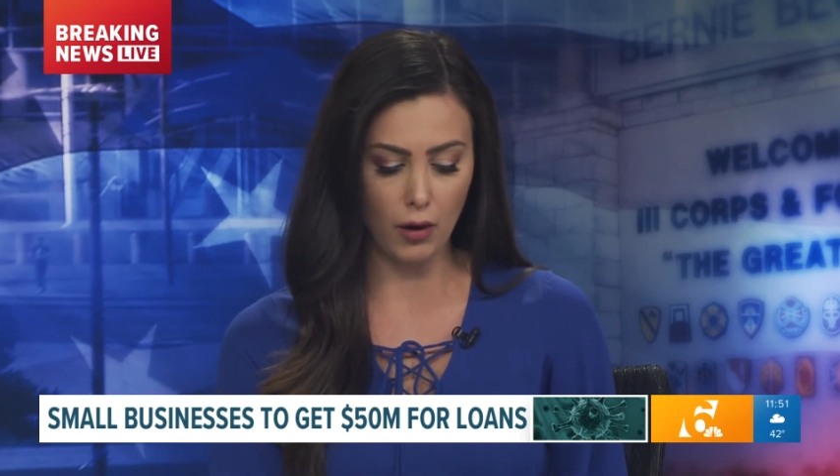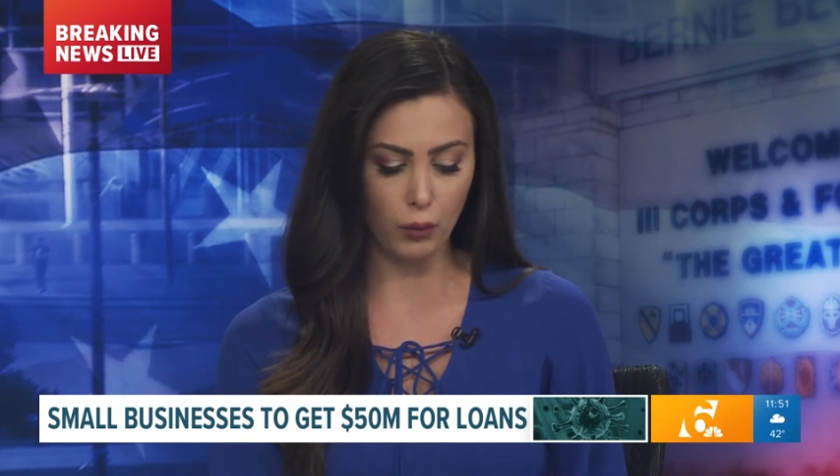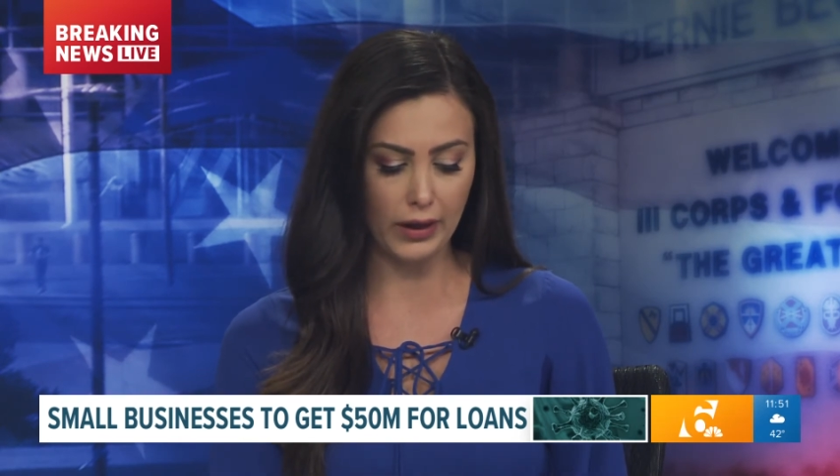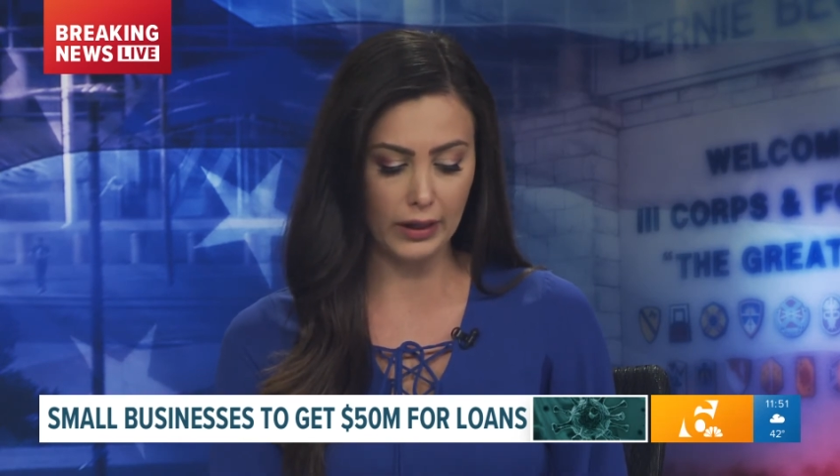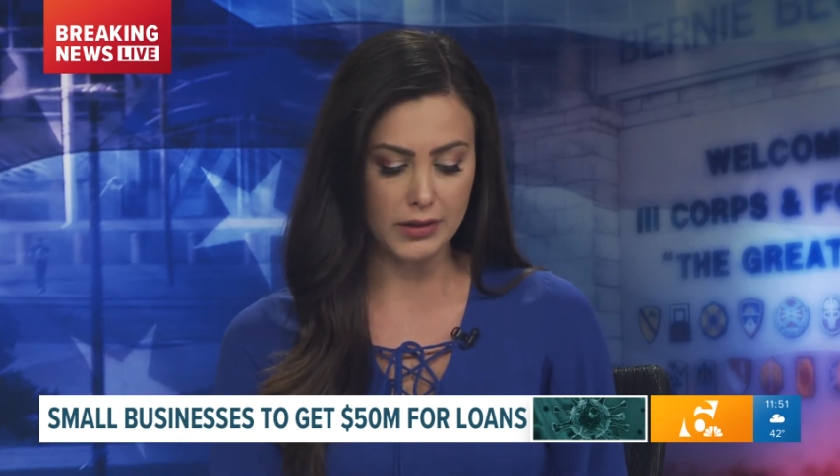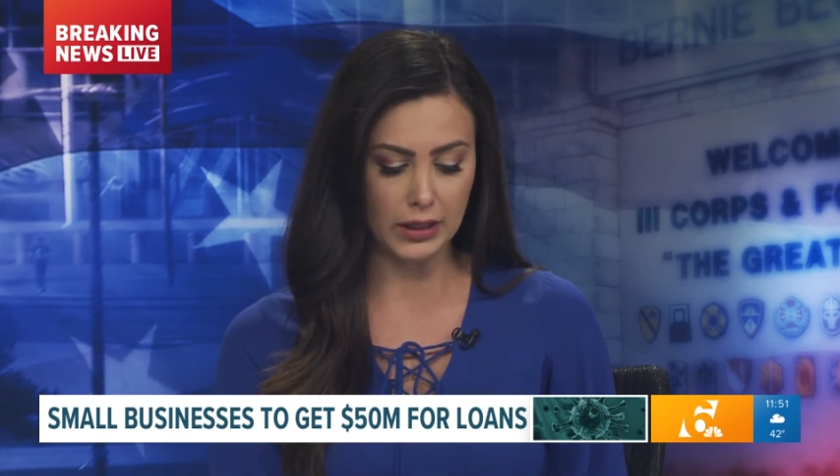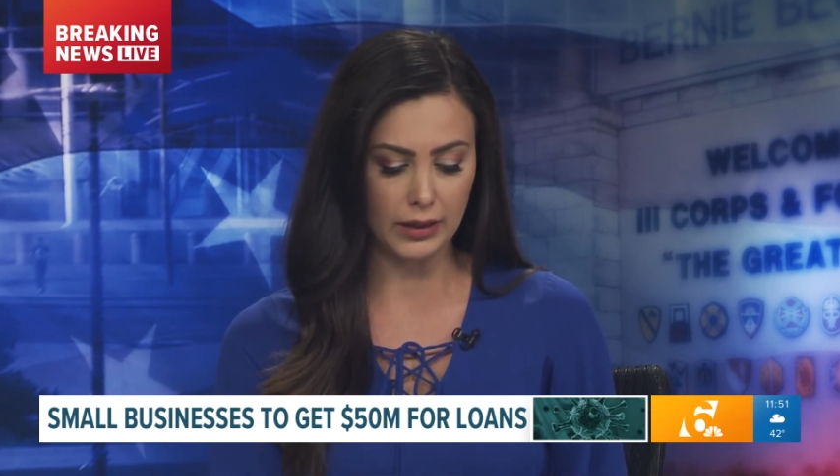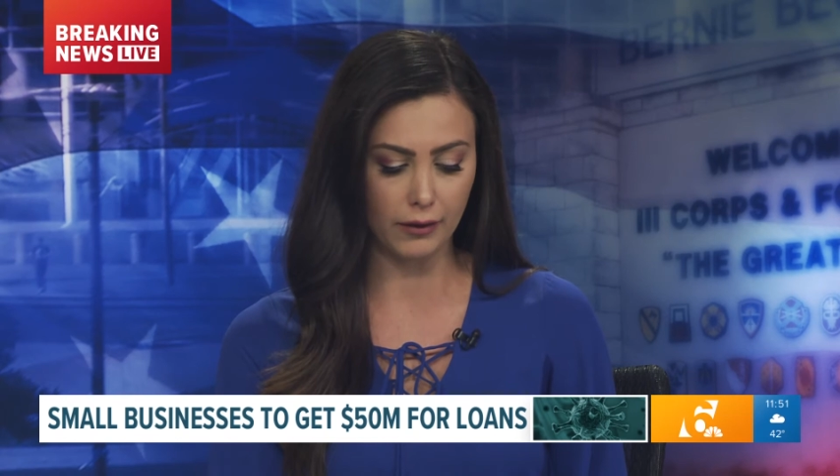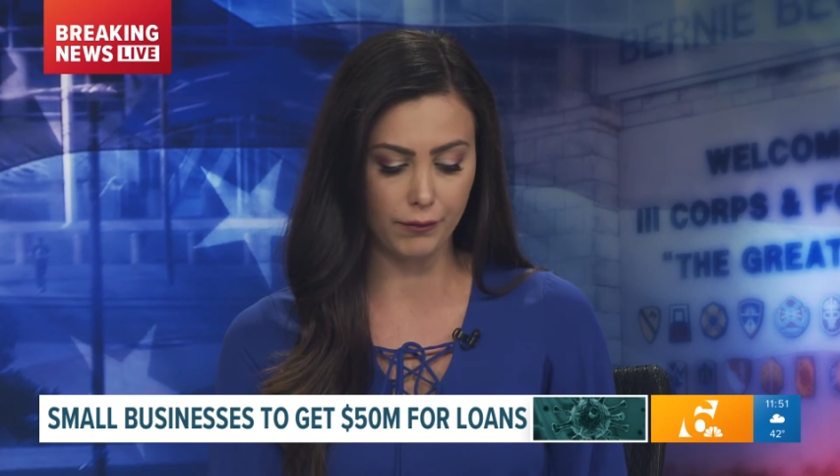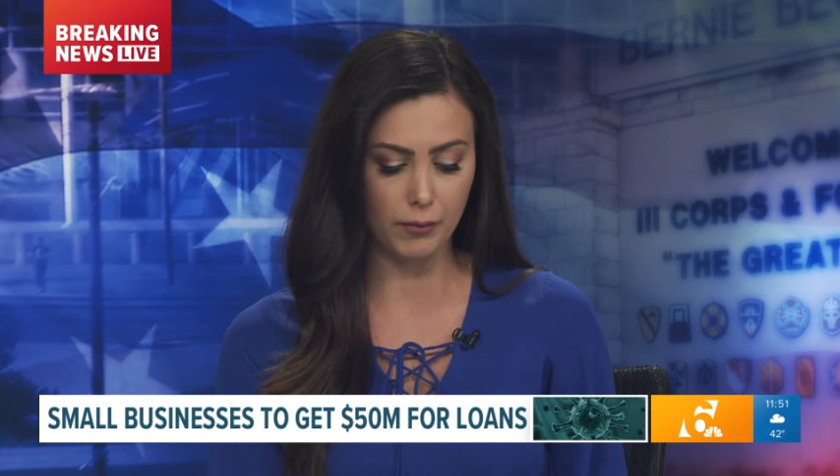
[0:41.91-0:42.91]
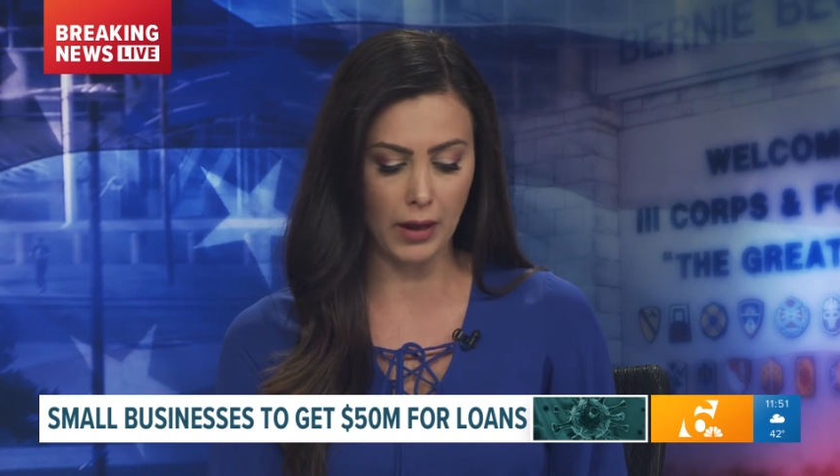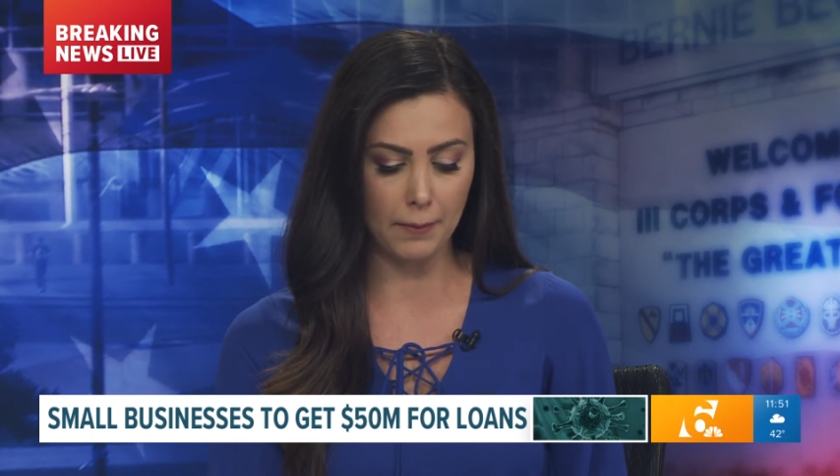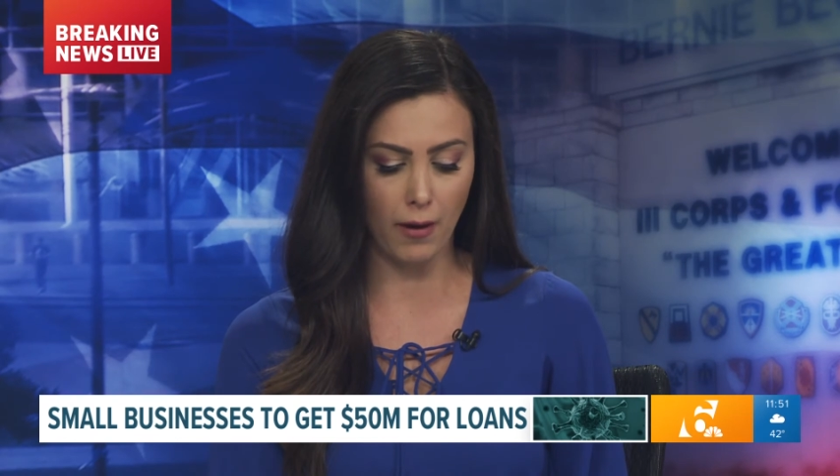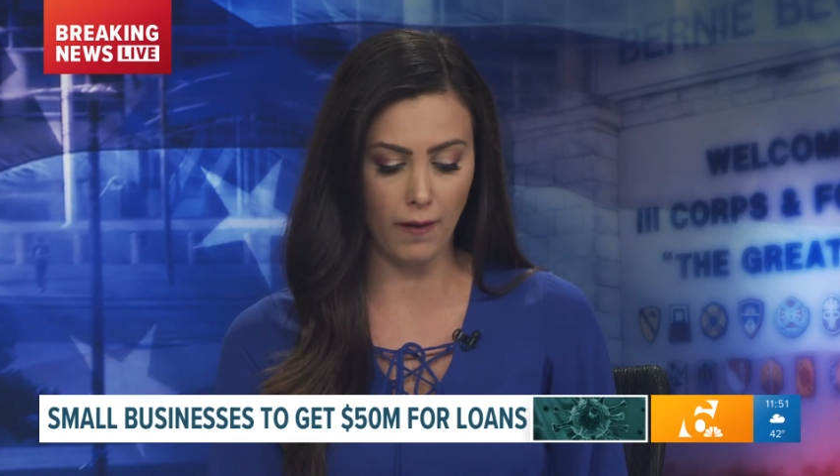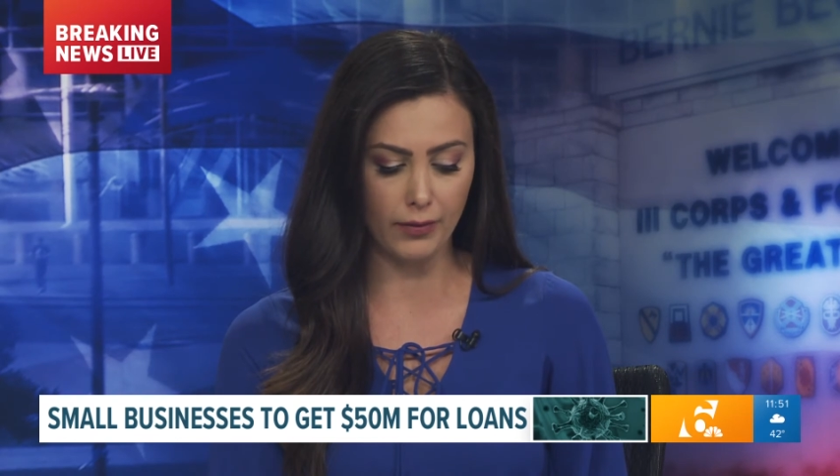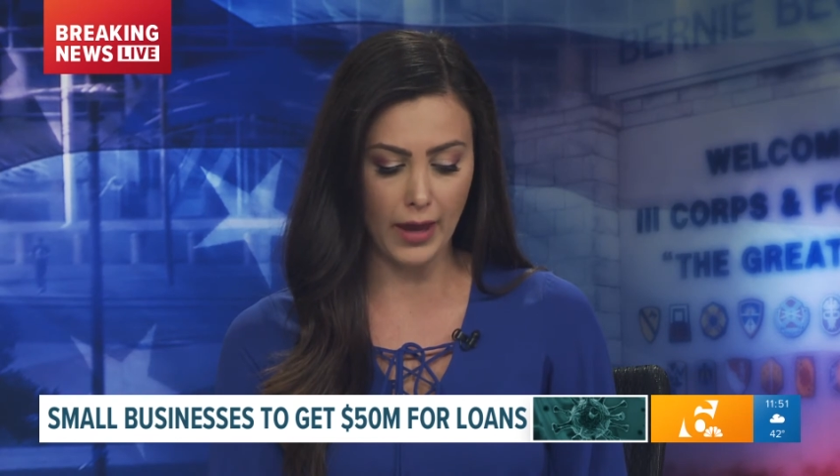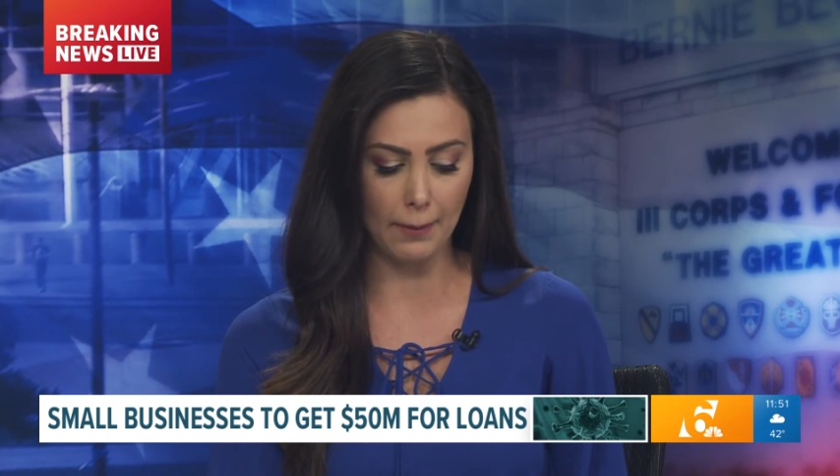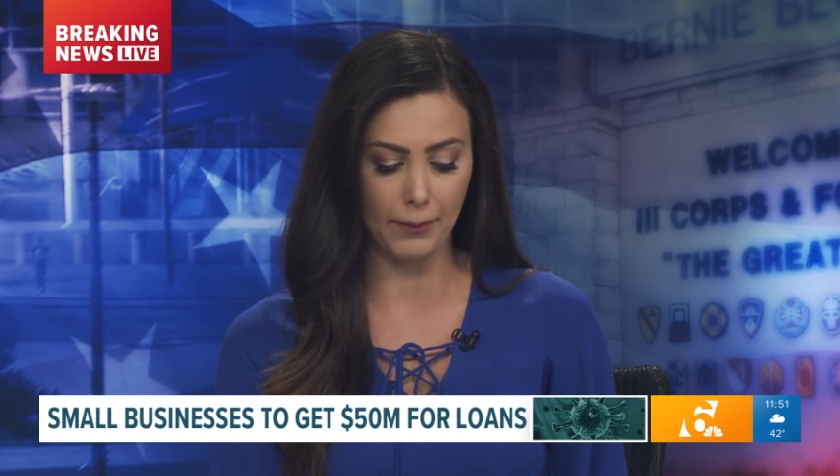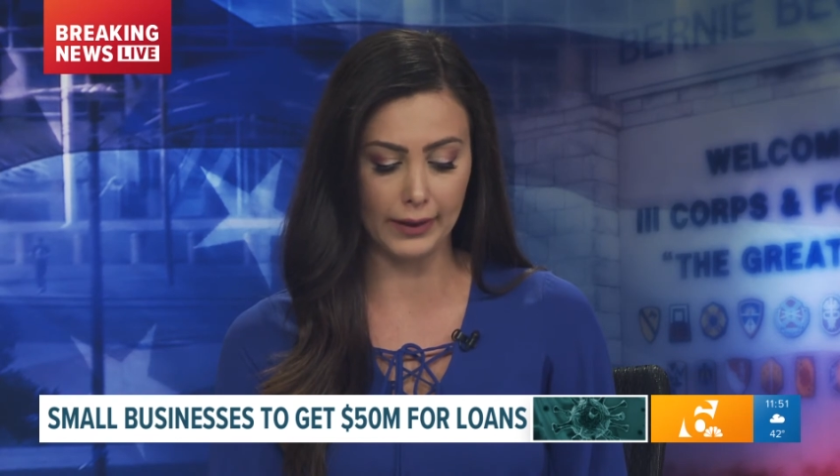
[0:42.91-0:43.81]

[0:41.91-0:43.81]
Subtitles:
waiting to hear from him on that.